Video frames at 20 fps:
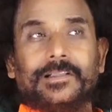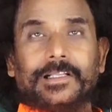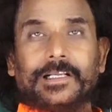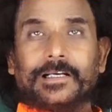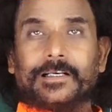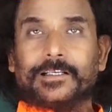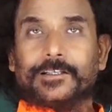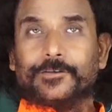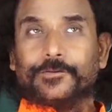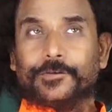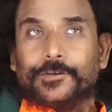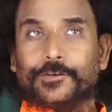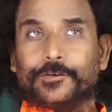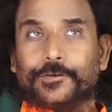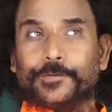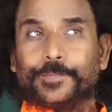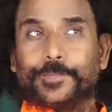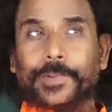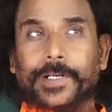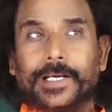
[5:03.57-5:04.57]
Let us, we
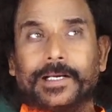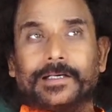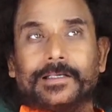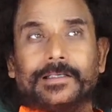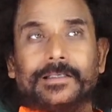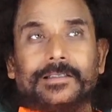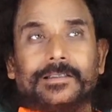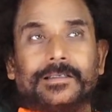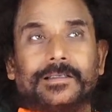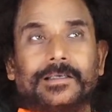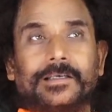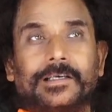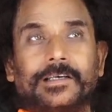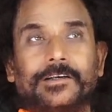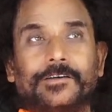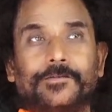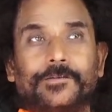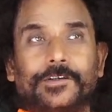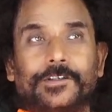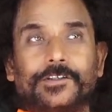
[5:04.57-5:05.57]
should practice,
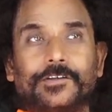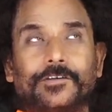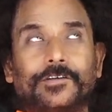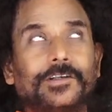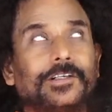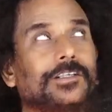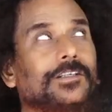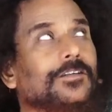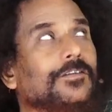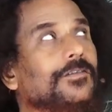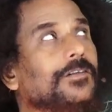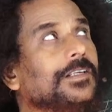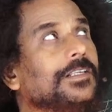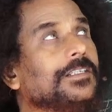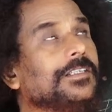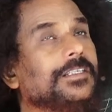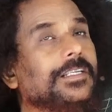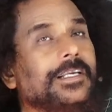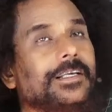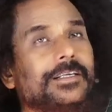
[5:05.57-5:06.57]
we should reach to
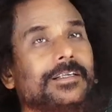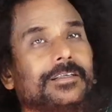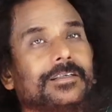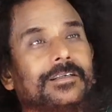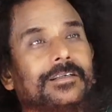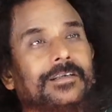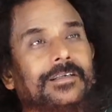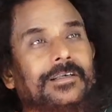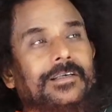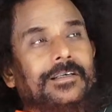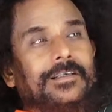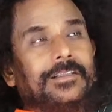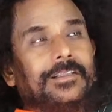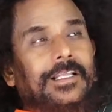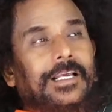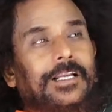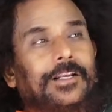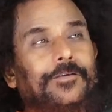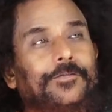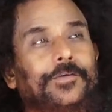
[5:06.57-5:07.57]
this stage
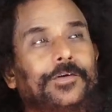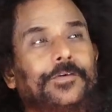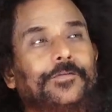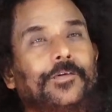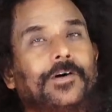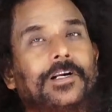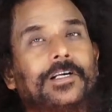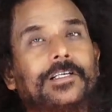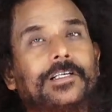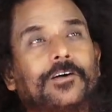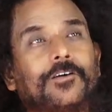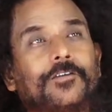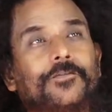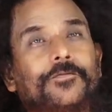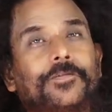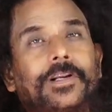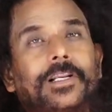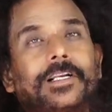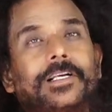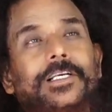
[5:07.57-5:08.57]
that we want our
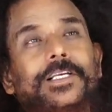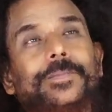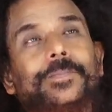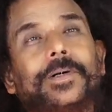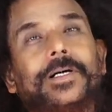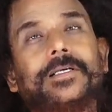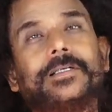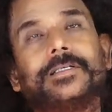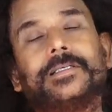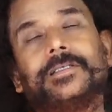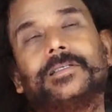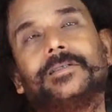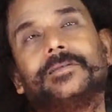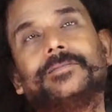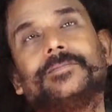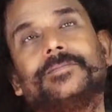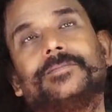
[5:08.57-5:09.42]
willing departure.